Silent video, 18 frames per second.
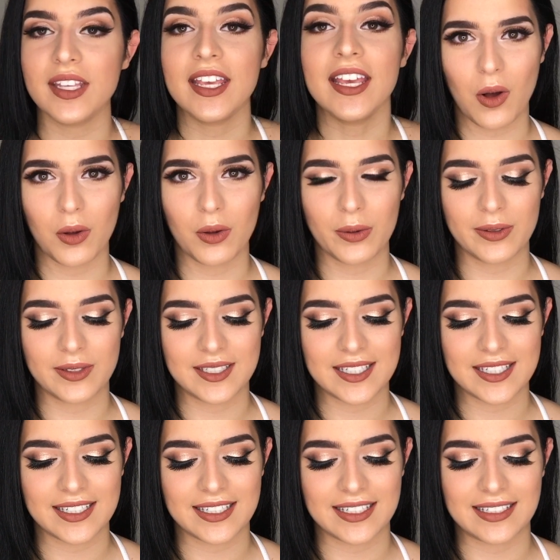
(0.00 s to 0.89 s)
old
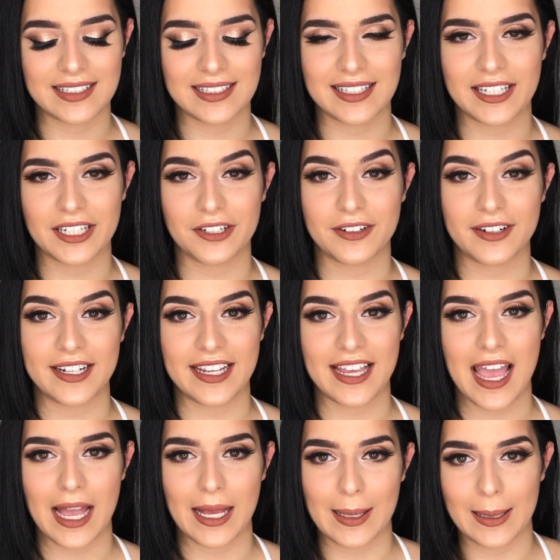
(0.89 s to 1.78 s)
glittery
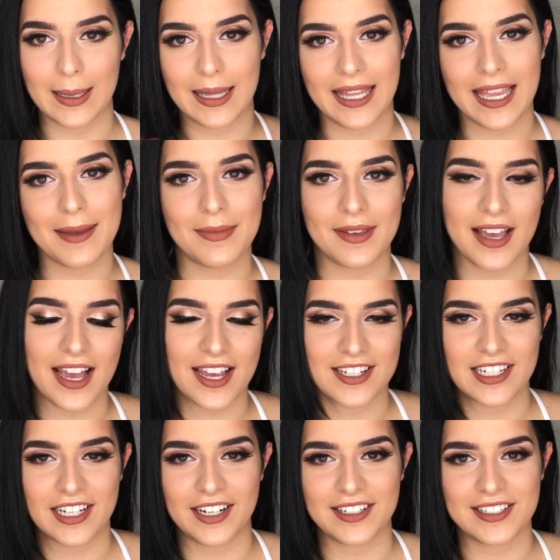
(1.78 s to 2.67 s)
glammy
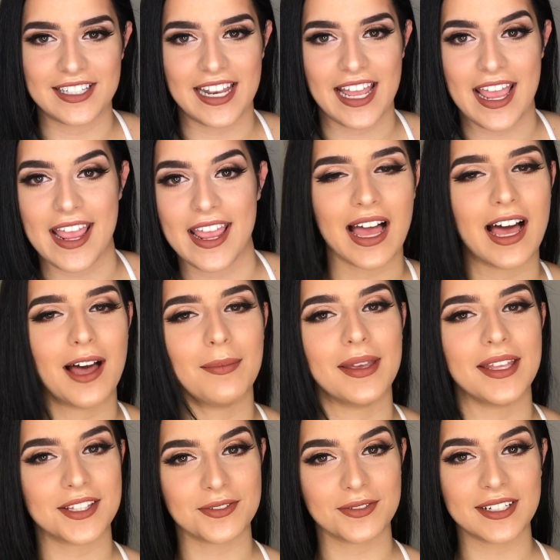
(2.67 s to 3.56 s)
eyeshadow today.
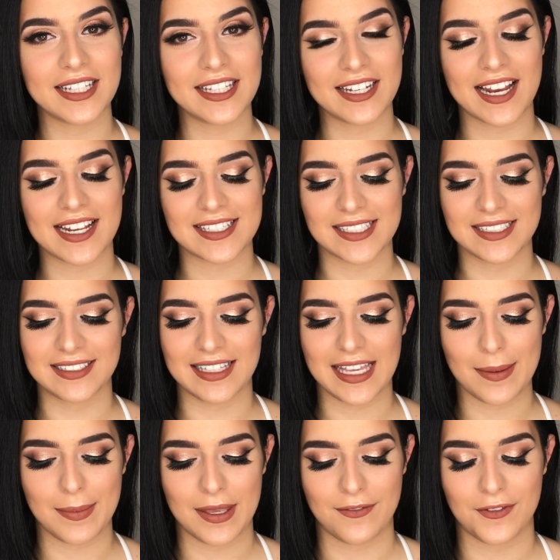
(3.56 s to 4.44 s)
It's really nice and
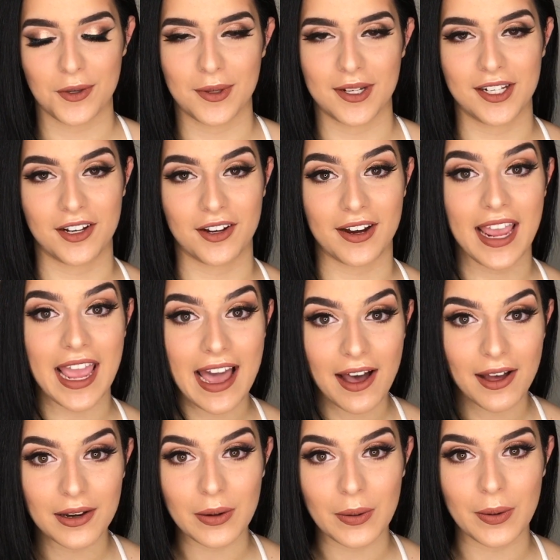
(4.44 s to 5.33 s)
glammy if you want to go
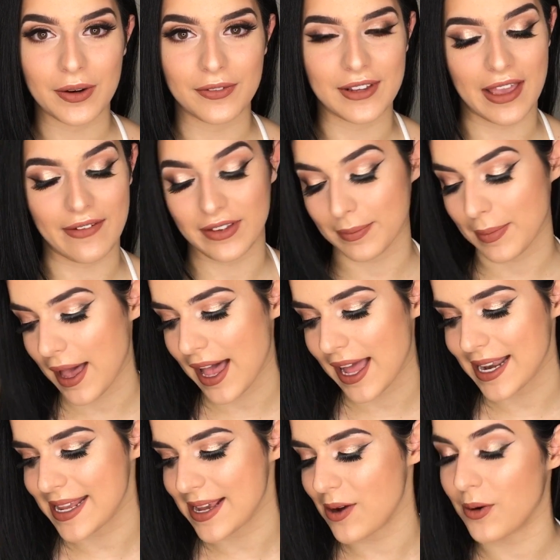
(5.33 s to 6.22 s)
out, or if you're having a
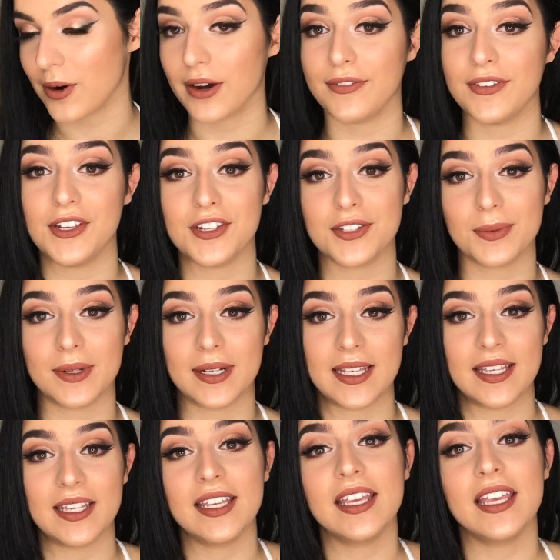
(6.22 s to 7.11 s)
party, or if you just want
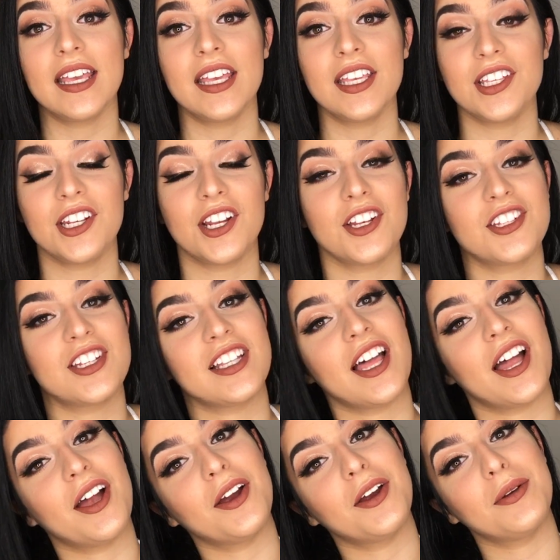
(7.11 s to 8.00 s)
to, you know, chill
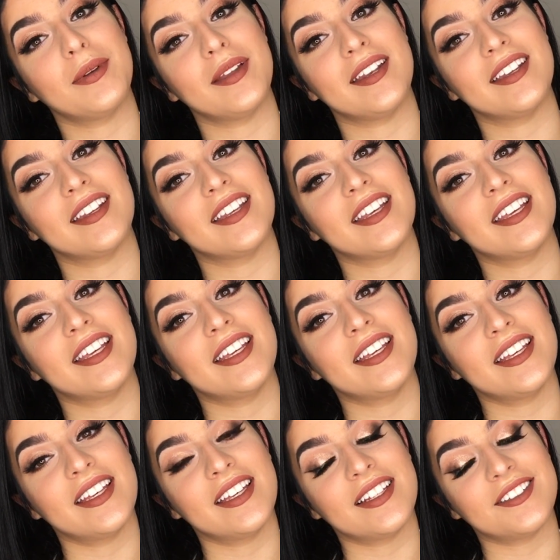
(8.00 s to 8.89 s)
at home and
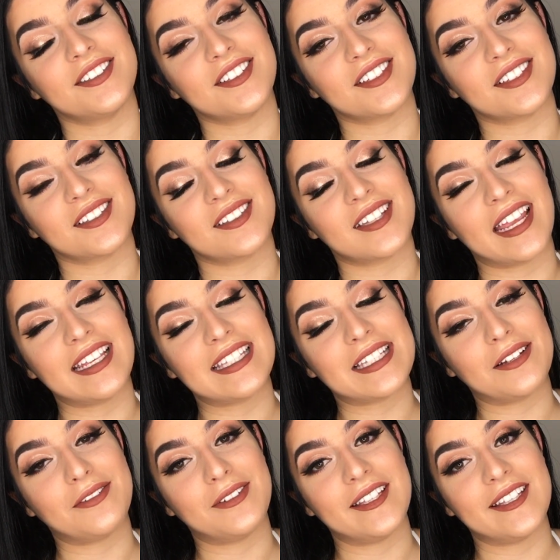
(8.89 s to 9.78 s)
just take
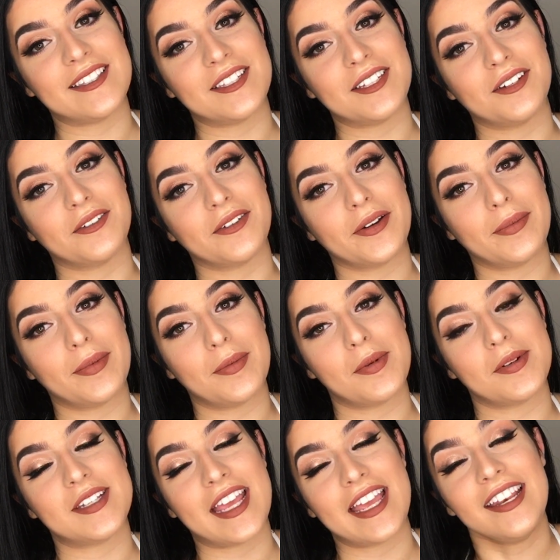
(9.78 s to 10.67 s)
selfies in your room and
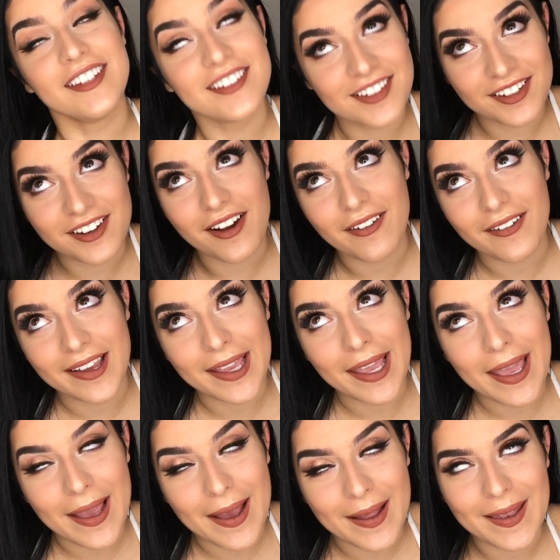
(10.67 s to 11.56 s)
pretend you're
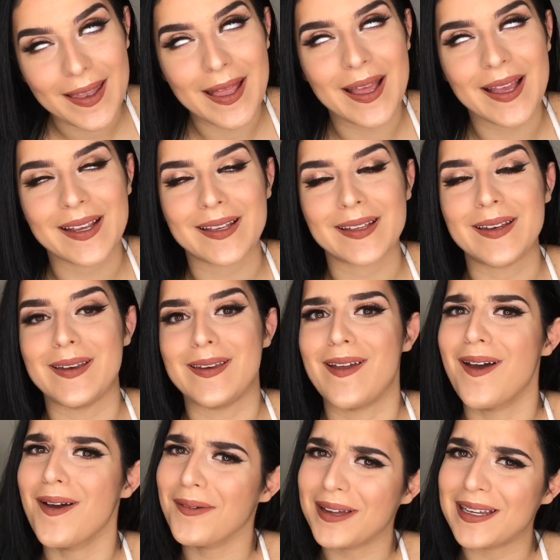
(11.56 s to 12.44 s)
going out. Like,
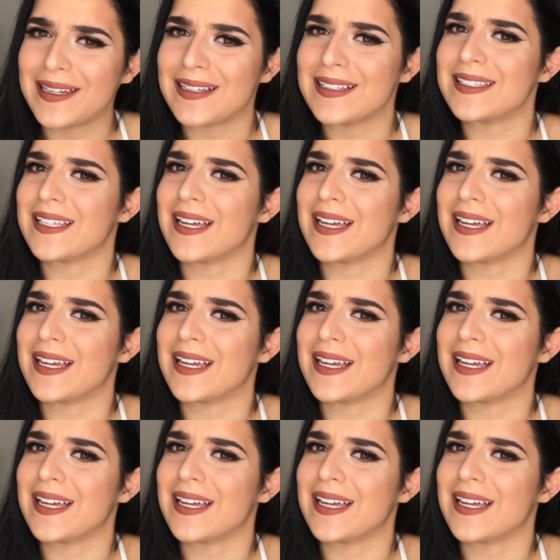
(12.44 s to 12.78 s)
no one does